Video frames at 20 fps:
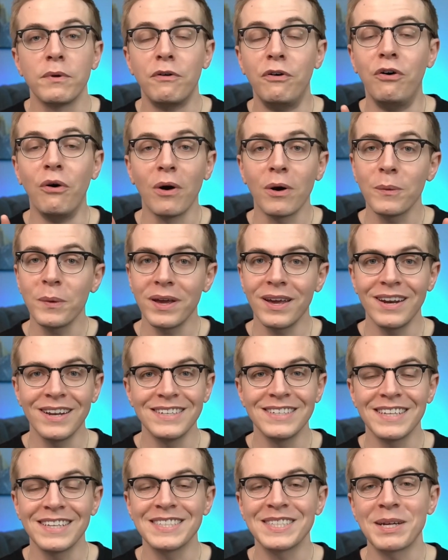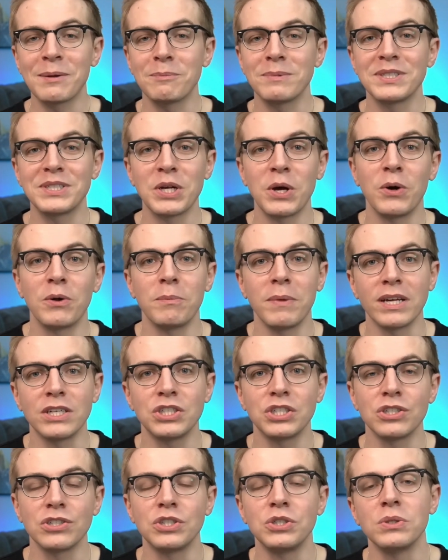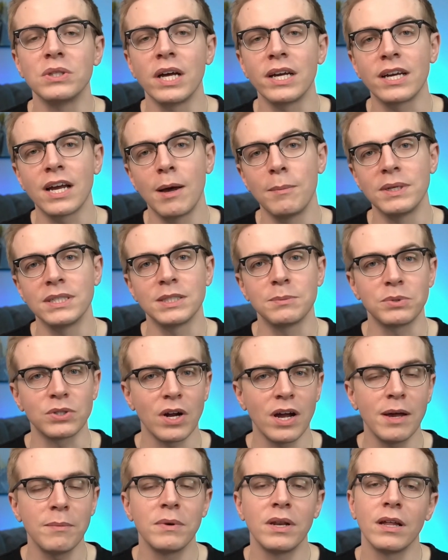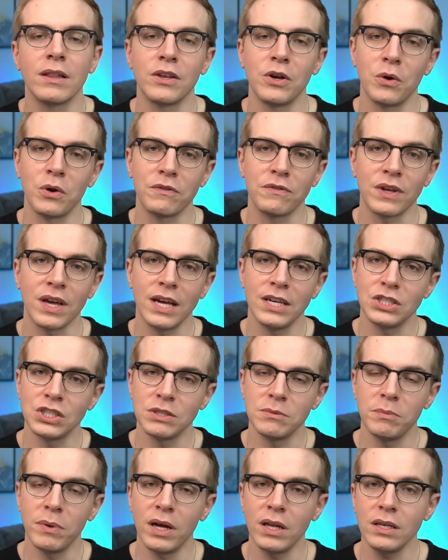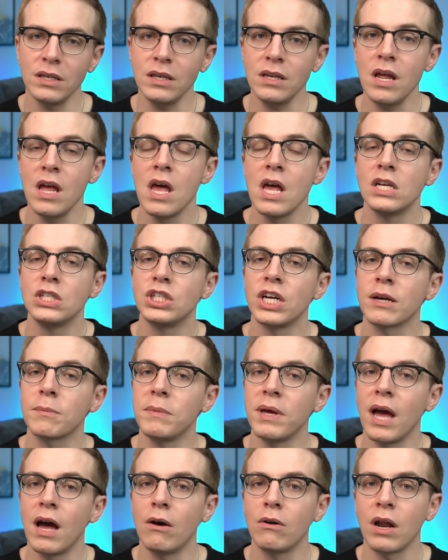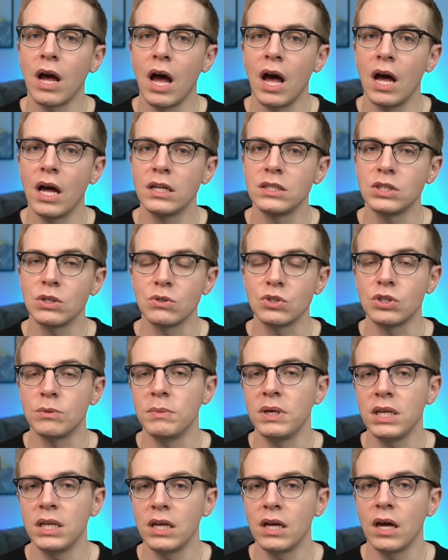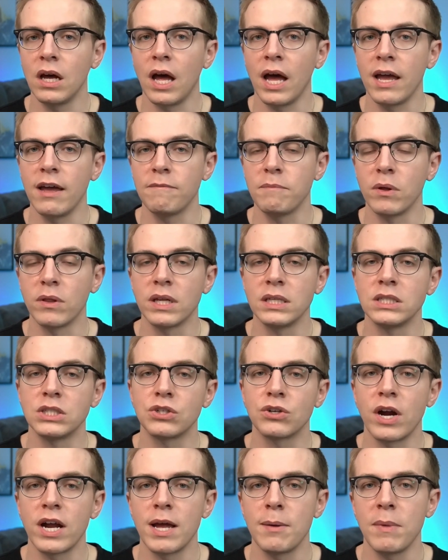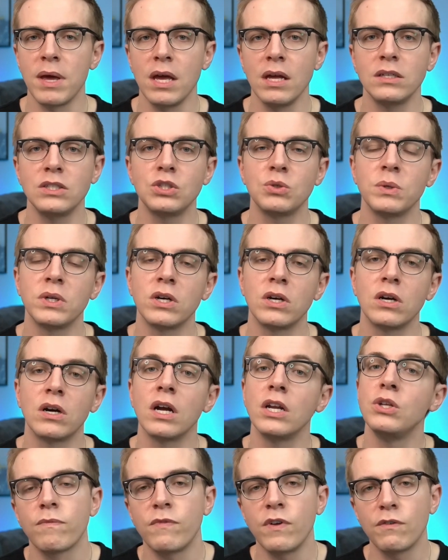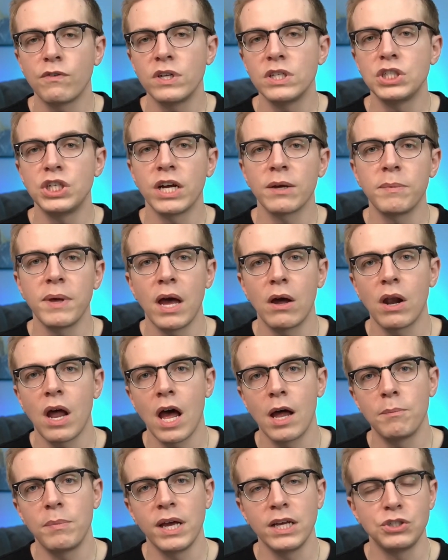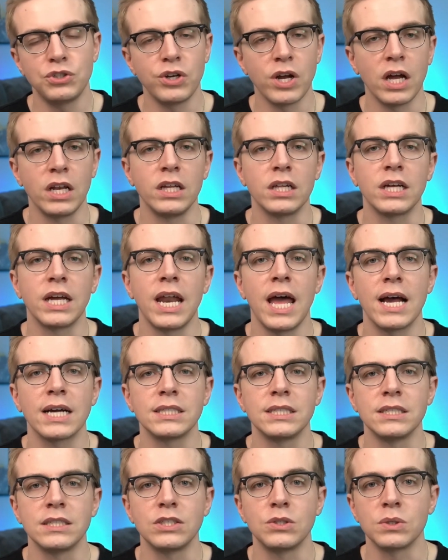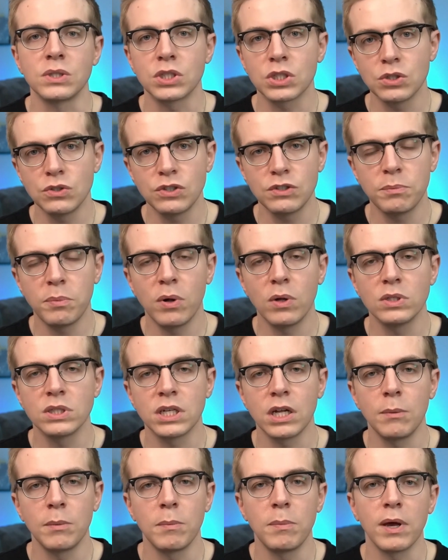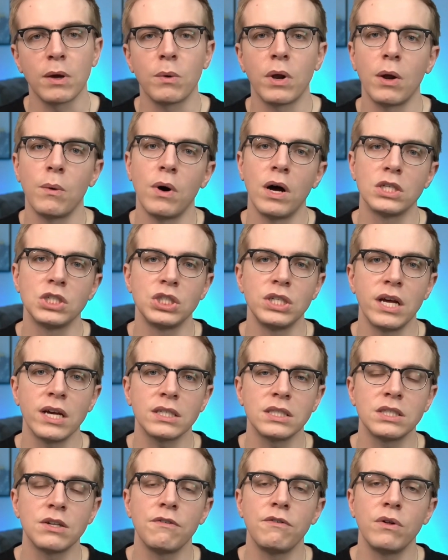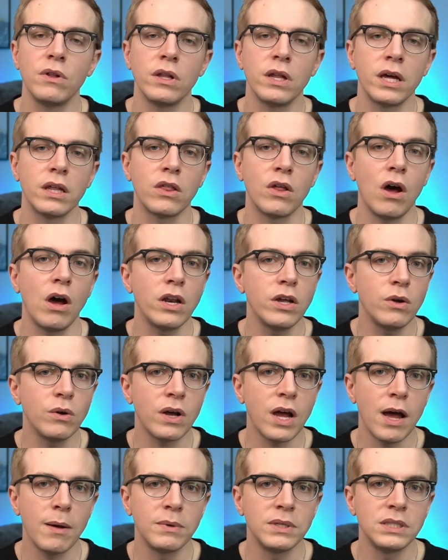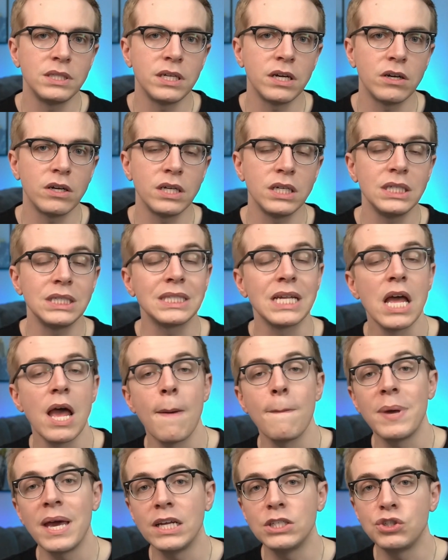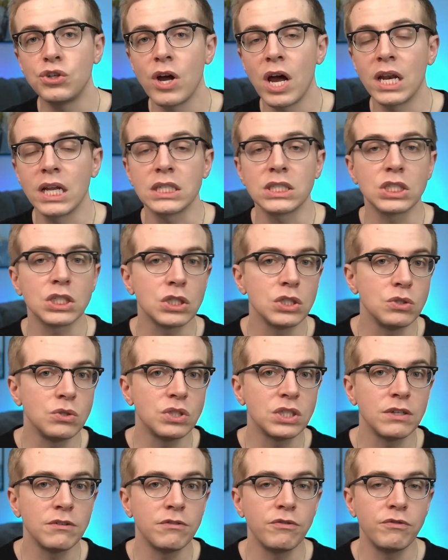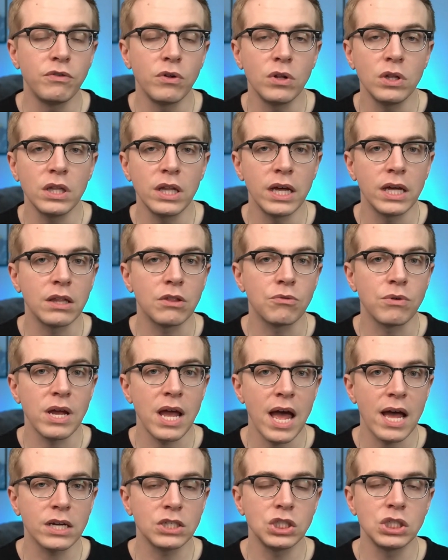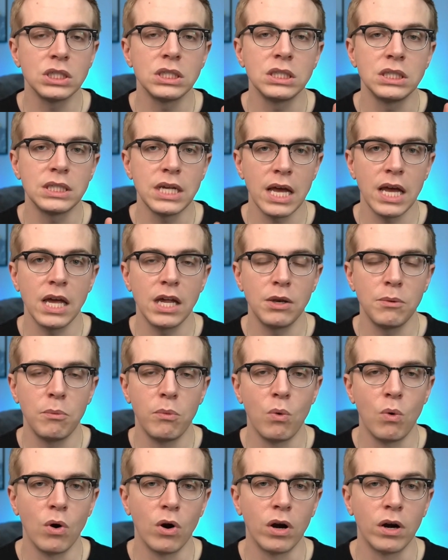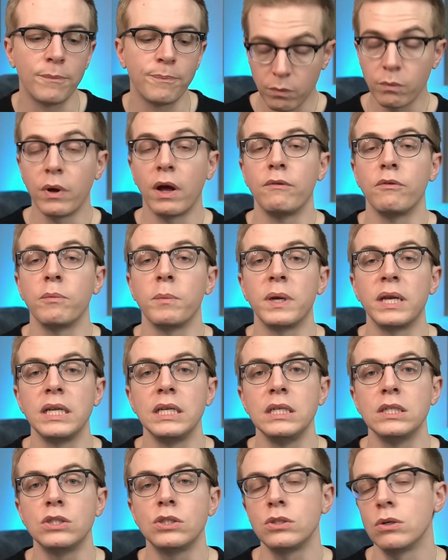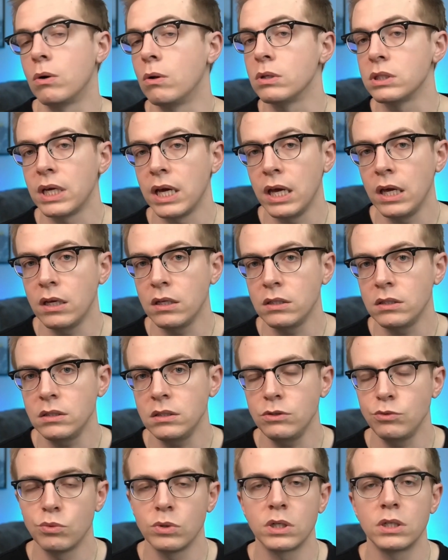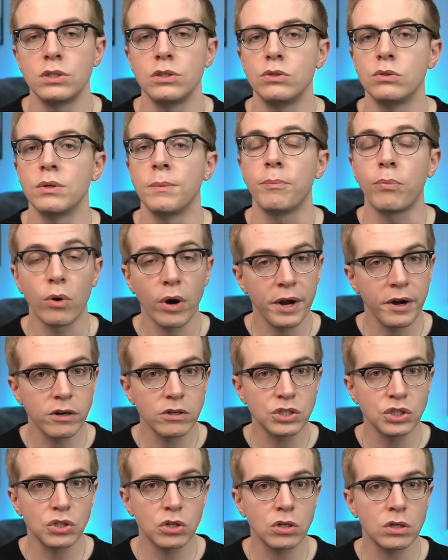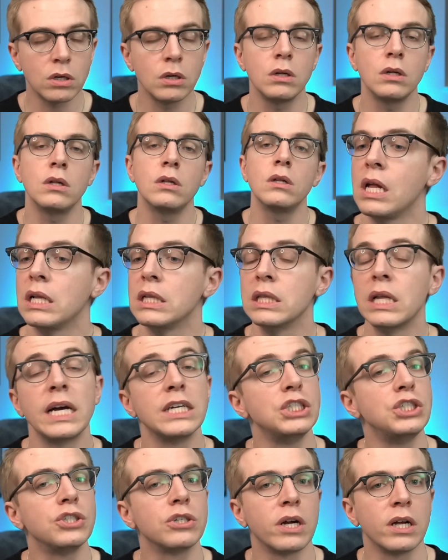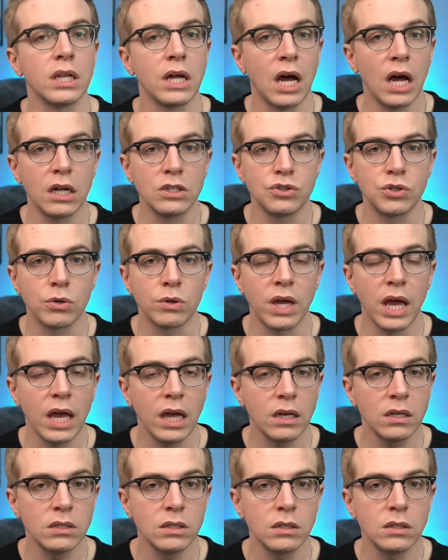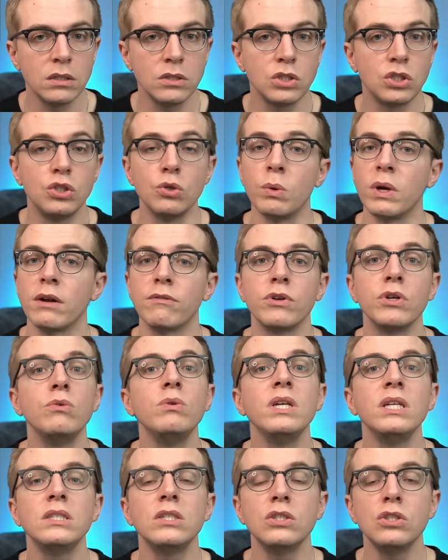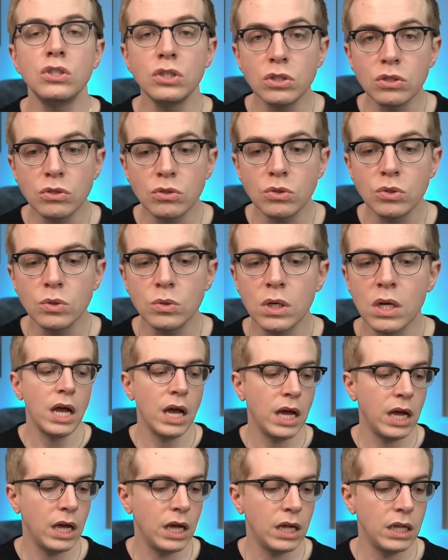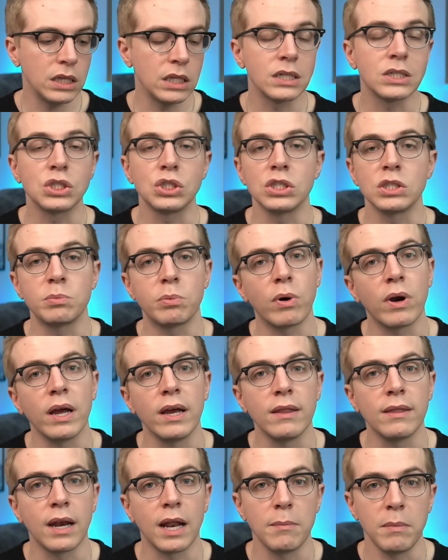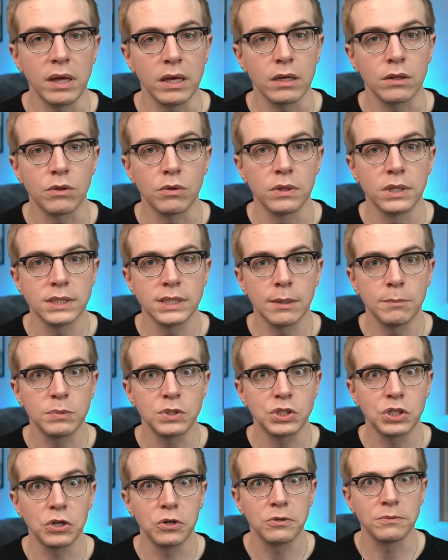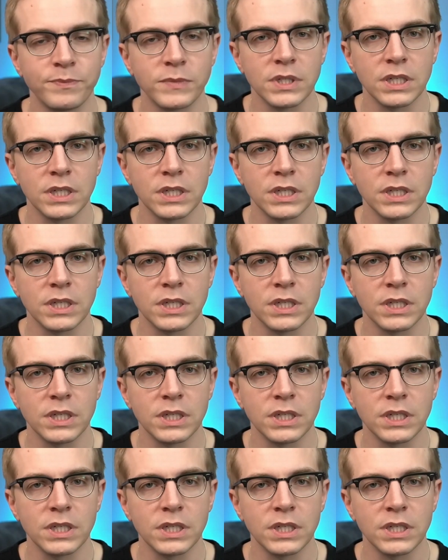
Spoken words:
Before we get into this episode, make sure to like, comment, subscribe, and hit the notification button. Check me out on social media. I have both Instagram and Twitter, and you feel free to check me out on Patreon. You'll get access to exclusive polls to help me pick what I watch next, full-length audio commentaries, Patreon exclusive full-length reactions, and more. Everybody needs to hold hands. We're gonna do a prayer circle, light your Alejandro candles, do whatever you need to do, and let's just pray that I make it through this episode.